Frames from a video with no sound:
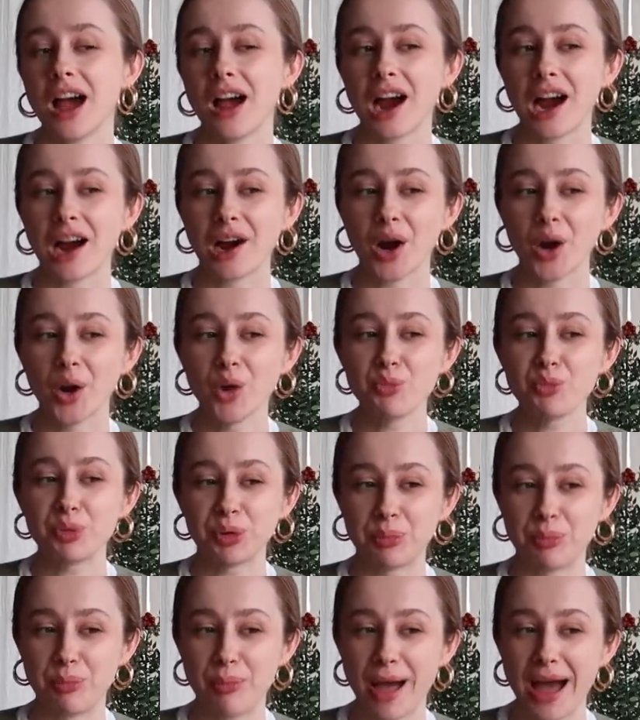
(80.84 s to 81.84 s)
are
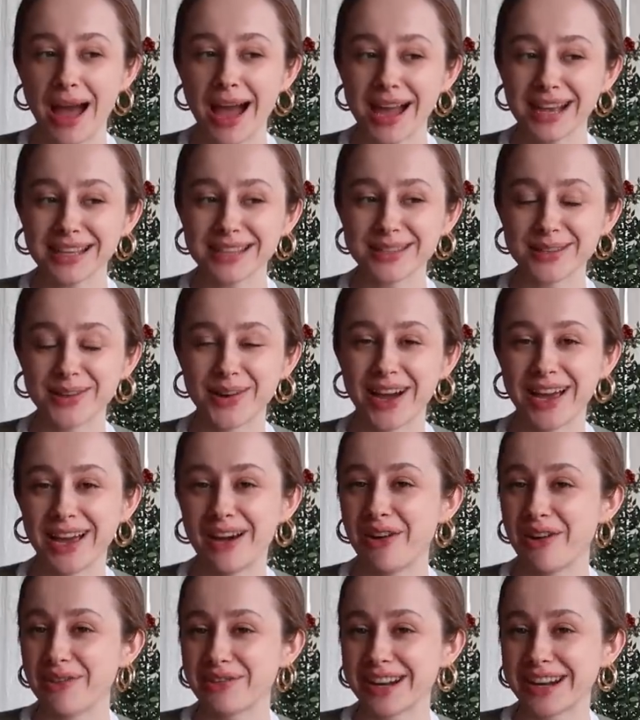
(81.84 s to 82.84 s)
open back. So I
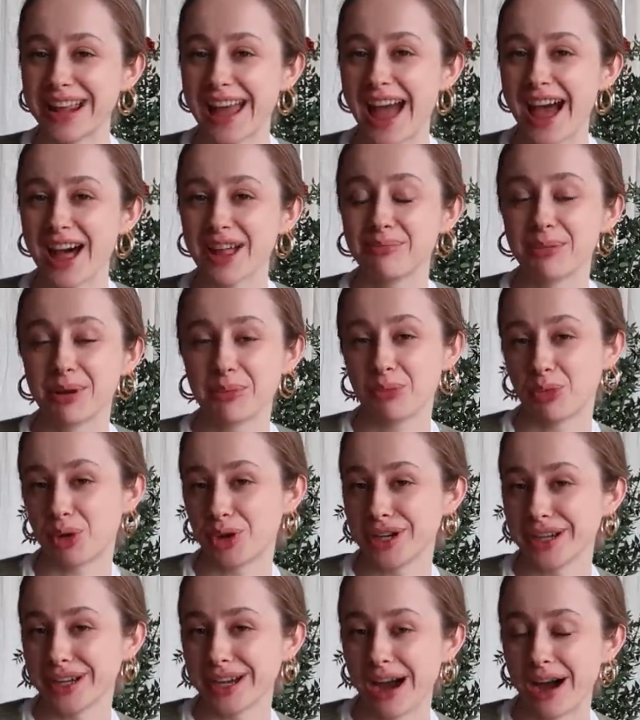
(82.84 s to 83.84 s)
already had my
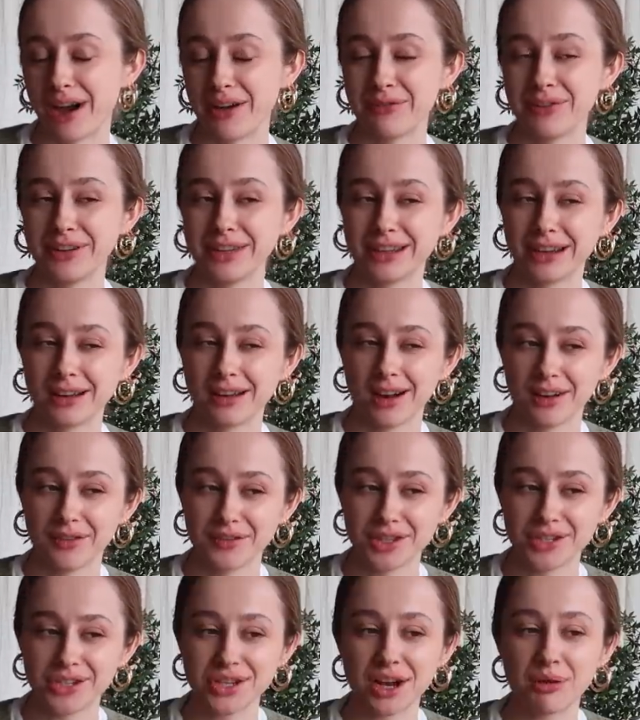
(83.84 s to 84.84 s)
morning coffee in a
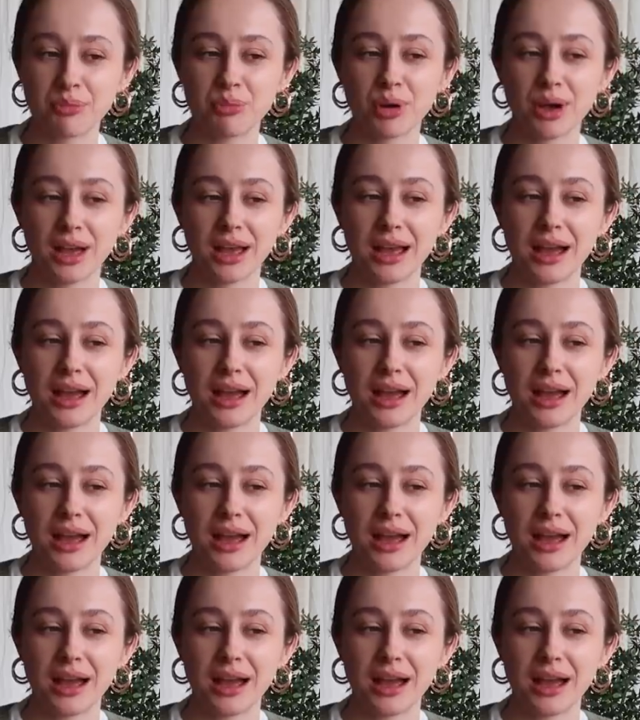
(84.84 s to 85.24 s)
coffee shop.